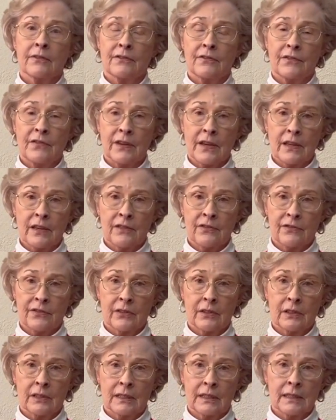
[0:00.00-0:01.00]

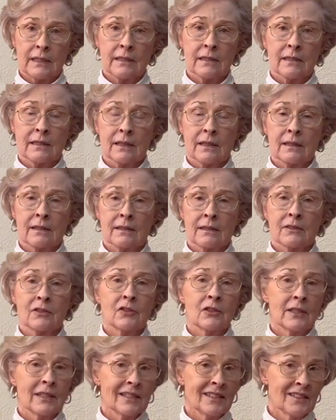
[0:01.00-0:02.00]
faithfulness,
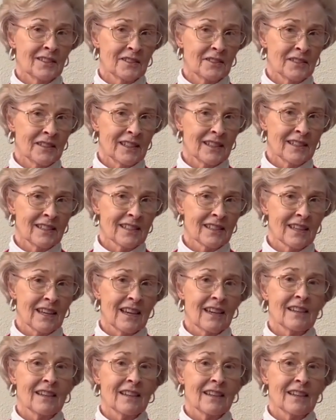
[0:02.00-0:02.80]
gentleness,